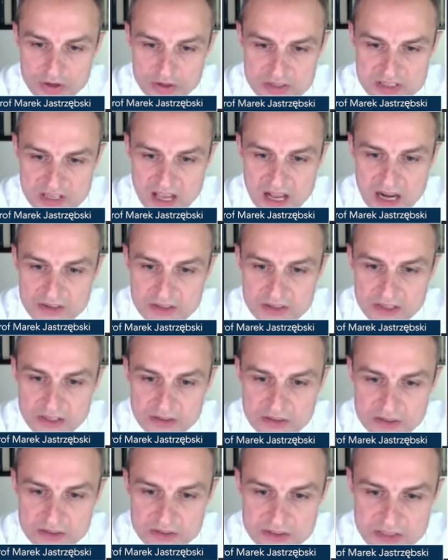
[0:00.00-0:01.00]
result
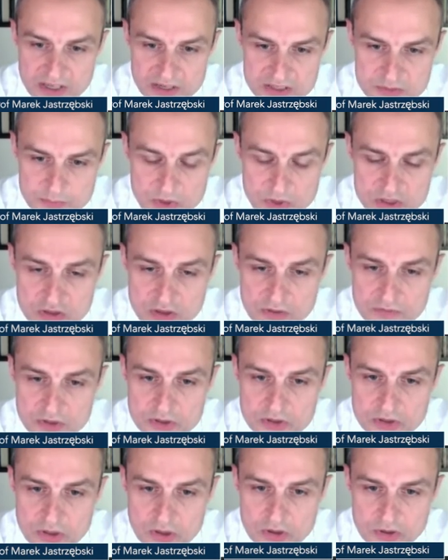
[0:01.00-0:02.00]
in transmission of
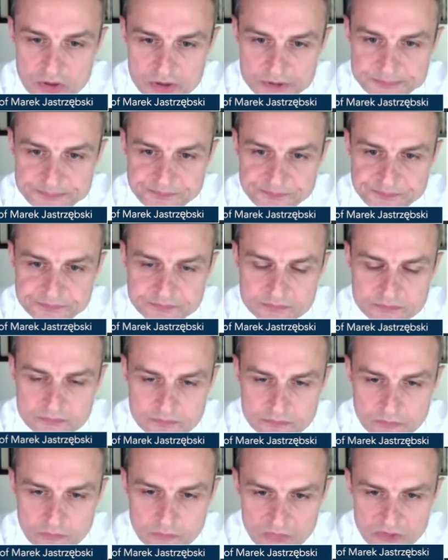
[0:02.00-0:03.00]
the torque
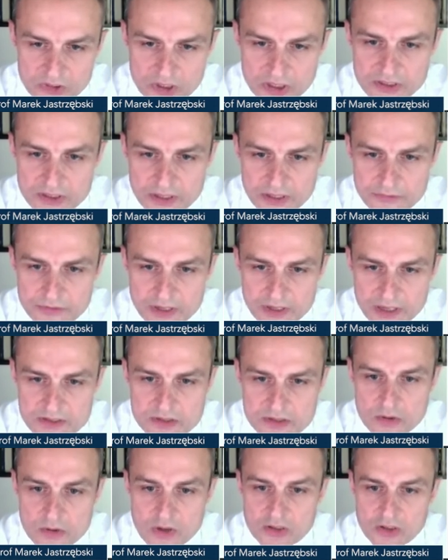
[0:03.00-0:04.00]
the
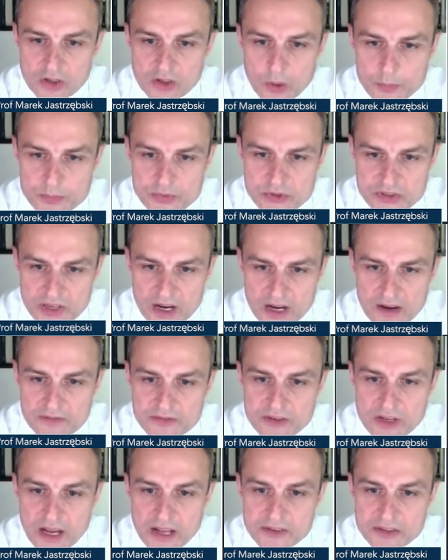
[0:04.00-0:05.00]
difference you can observe
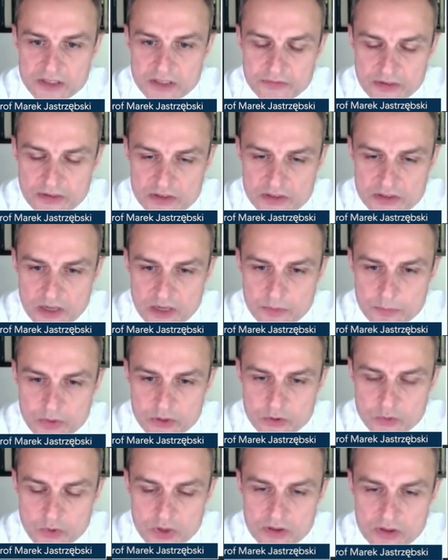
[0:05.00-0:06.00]
and differentiate
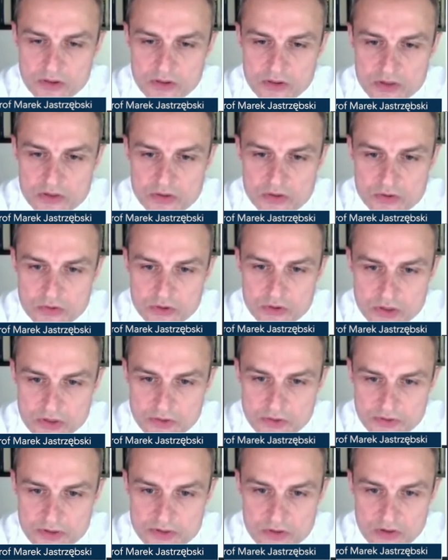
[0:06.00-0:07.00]
between this, the
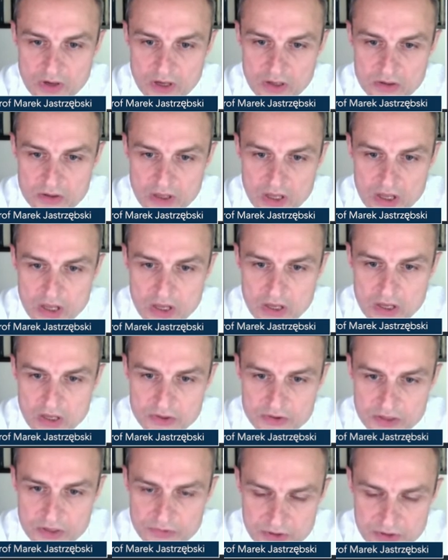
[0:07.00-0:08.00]
difference you can
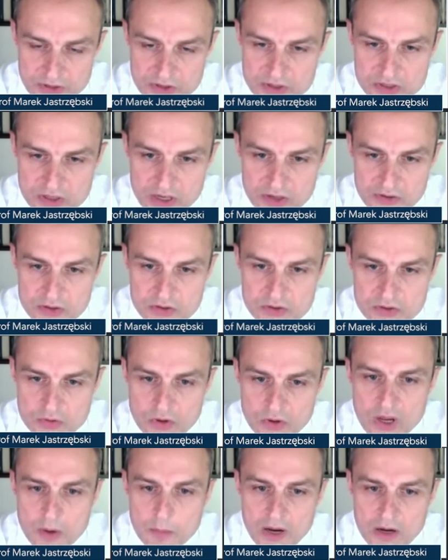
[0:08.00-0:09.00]
differentiate these two
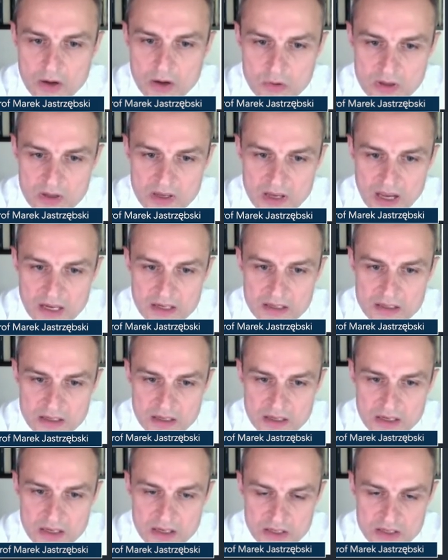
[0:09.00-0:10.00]
by looking at
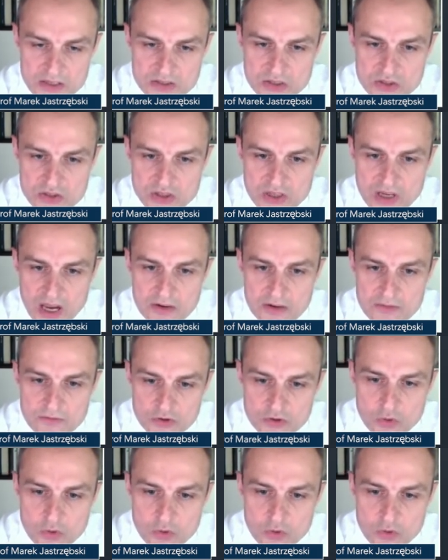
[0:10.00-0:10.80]
the ECG and